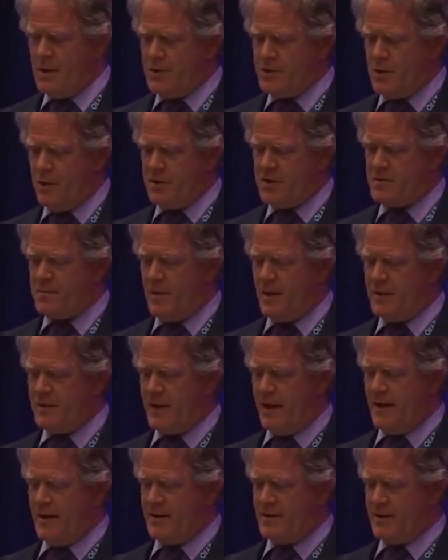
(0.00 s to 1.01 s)
So the
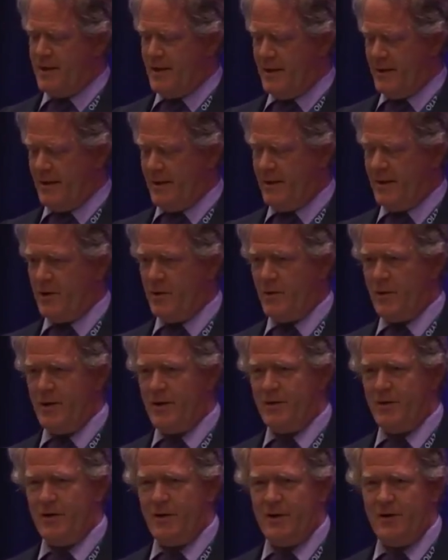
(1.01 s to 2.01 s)
spontaneous healing, you
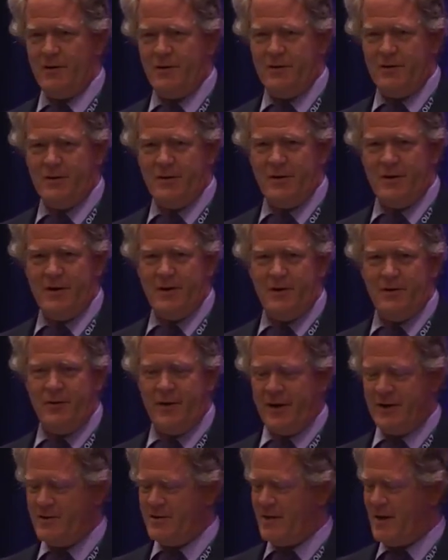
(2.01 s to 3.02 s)
know,
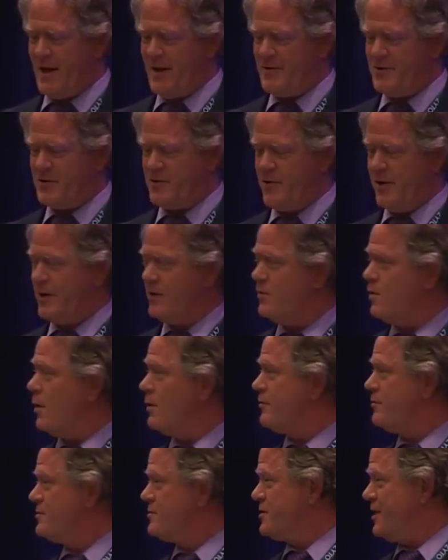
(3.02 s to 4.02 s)
Rick had this great
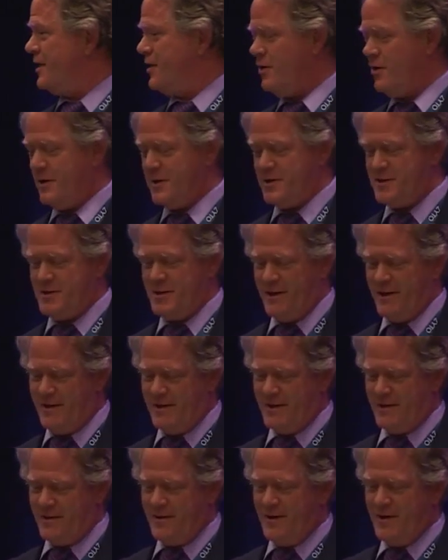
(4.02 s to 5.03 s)
quote from St. Augustine
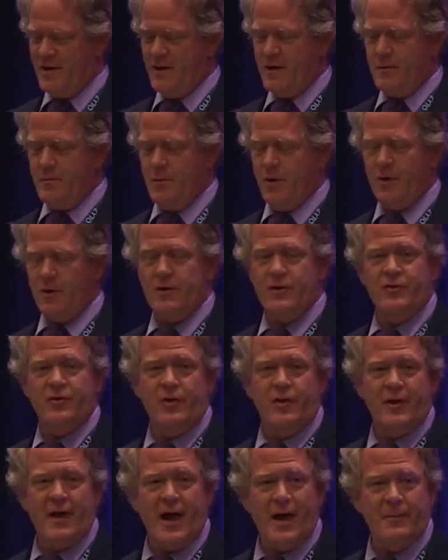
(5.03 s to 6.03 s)
that miracles
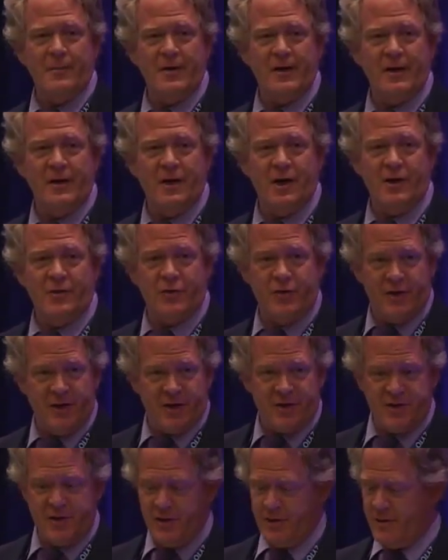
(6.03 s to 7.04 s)
don't happen in
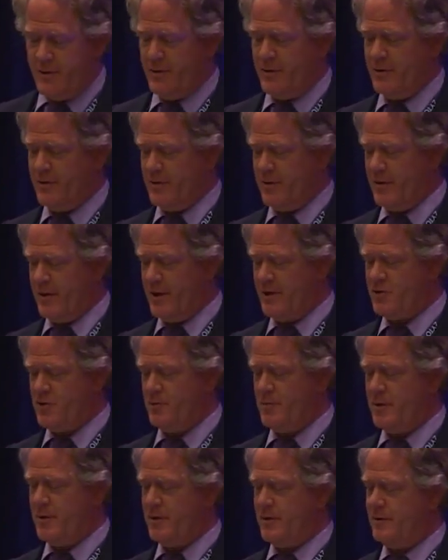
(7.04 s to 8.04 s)
contradiction to nature,
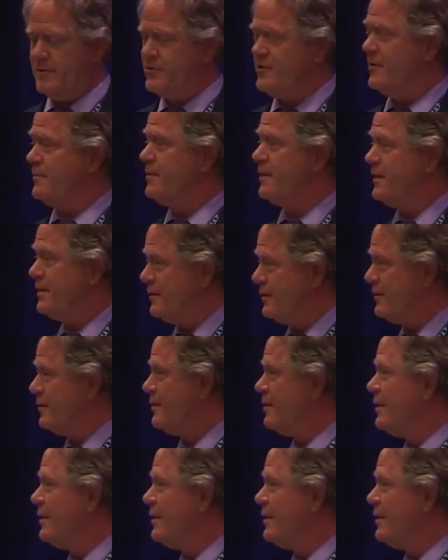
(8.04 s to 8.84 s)
but simply